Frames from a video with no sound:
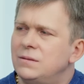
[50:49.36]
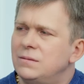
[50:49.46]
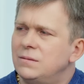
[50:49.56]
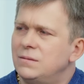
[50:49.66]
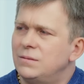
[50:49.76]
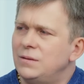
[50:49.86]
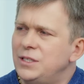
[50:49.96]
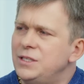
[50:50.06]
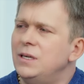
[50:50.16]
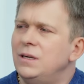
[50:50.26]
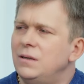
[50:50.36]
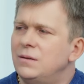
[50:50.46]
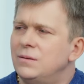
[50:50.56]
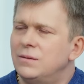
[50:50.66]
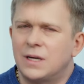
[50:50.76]
Let's call it, pardon me,
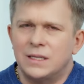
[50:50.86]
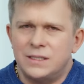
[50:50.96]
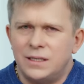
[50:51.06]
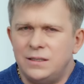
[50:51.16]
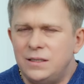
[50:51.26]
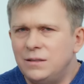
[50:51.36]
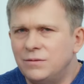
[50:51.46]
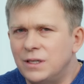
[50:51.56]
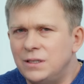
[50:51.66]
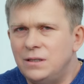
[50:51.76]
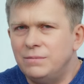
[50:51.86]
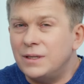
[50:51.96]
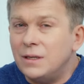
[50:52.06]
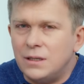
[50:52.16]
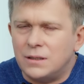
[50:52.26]
in a modern way,
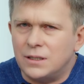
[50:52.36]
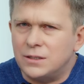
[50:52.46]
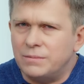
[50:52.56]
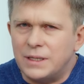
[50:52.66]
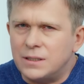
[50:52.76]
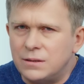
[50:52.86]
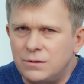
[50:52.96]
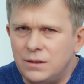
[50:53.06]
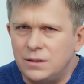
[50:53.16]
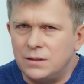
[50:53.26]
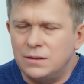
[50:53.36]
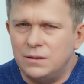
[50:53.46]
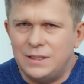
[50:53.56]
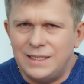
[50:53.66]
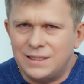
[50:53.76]
Creative Society. They
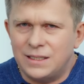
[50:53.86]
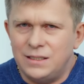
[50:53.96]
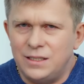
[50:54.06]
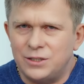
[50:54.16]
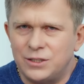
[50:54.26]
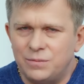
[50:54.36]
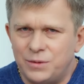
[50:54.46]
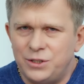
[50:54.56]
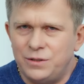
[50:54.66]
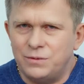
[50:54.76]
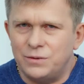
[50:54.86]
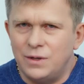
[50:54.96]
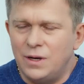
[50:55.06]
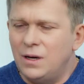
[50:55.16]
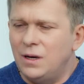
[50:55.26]
surely wouldn't. Why?
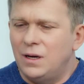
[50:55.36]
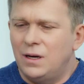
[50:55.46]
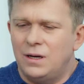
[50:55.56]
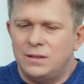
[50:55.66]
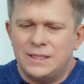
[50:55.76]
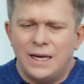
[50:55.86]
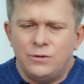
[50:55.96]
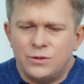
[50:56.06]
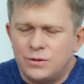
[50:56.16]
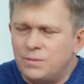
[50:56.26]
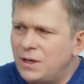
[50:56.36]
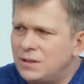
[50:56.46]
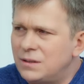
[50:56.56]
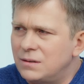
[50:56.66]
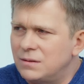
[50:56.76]
A king,
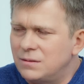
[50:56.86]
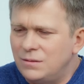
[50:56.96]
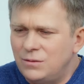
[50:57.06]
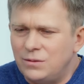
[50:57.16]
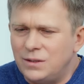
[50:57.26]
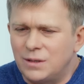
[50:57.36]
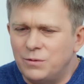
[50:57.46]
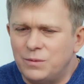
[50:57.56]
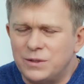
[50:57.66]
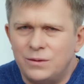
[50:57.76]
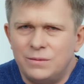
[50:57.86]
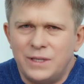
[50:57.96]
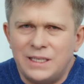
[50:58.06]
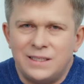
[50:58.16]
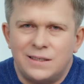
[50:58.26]
a usurper and the
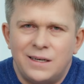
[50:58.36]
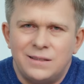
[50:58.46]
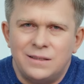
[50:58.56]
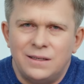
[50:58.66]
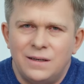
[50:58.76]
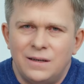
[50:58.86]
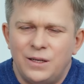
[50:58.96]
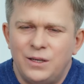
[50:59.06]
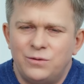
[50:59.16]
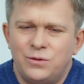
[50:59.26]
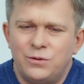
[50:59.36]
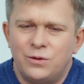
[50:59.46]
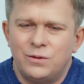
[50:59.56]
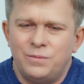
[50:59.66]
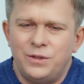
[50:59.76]
like, a tyrant, and
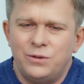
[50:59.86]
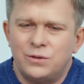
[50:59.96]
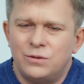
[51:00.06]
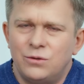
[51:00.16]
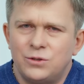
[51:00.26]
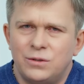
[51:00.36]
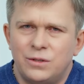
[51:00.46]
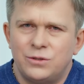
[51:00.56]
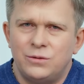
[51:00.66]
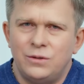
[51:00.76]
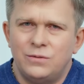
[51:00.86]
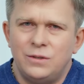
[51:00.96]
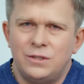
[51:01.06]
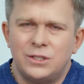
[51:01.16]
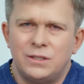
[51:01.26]
he suddenly takes
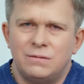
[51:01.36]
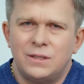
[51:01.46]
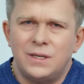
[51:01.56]
something that should